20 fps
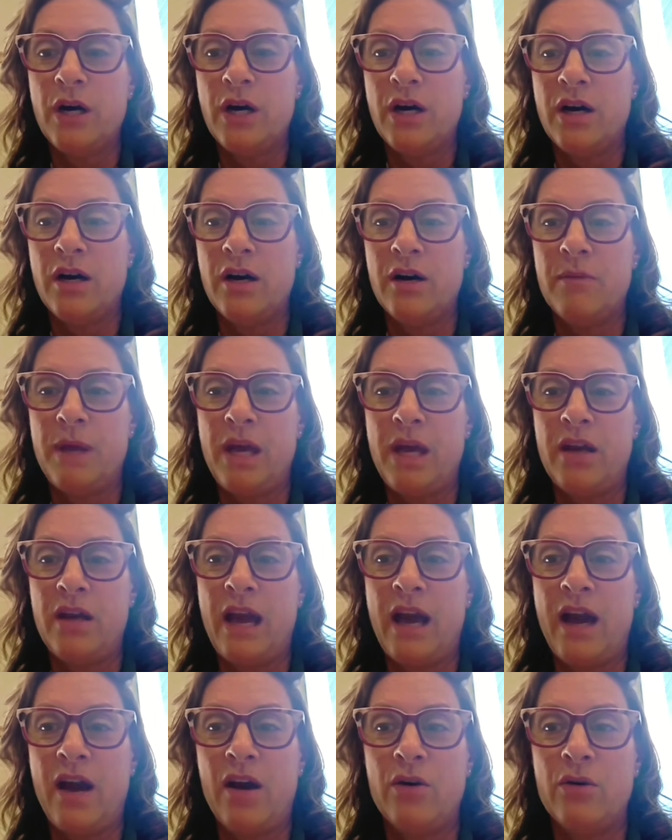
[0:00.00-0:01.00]
And
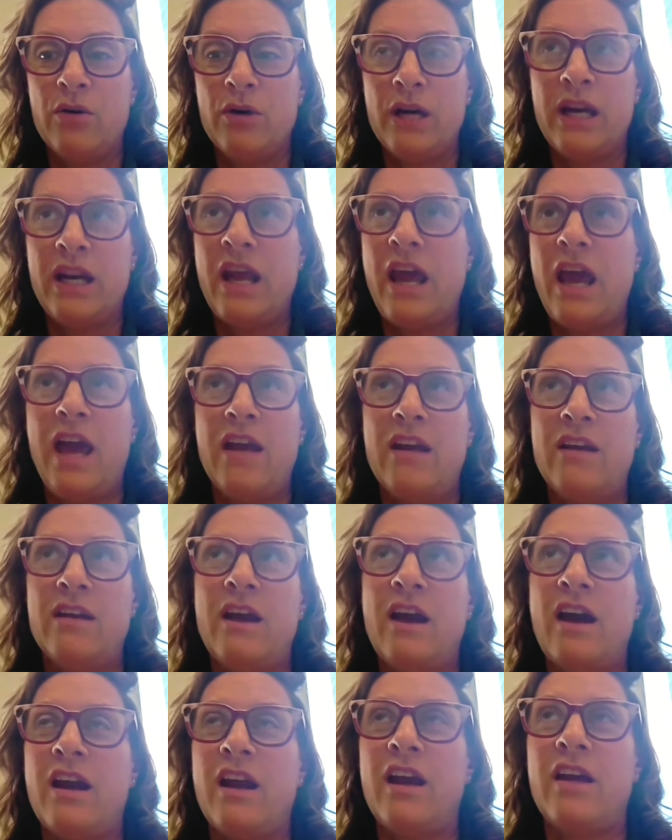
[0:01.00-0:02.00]
how, and
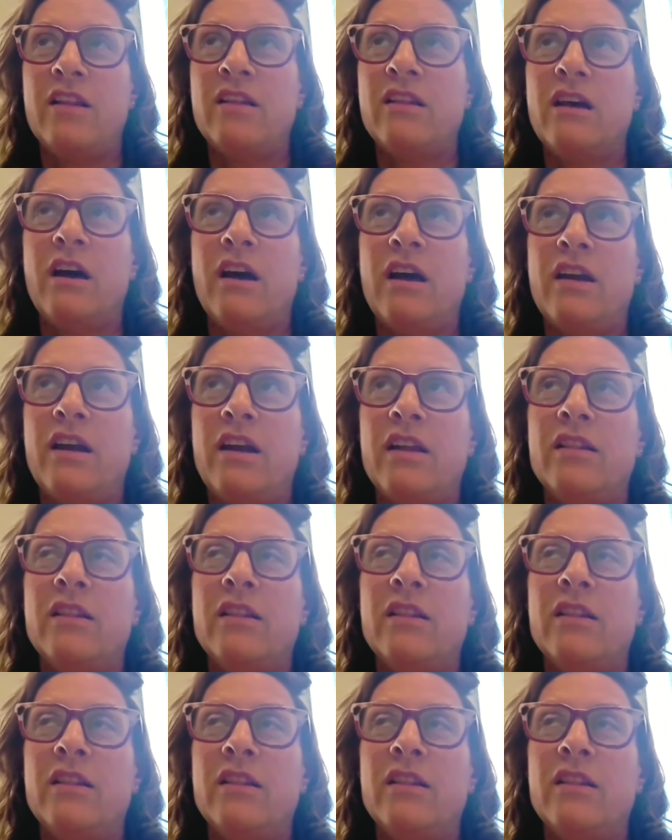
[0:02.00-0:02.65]
I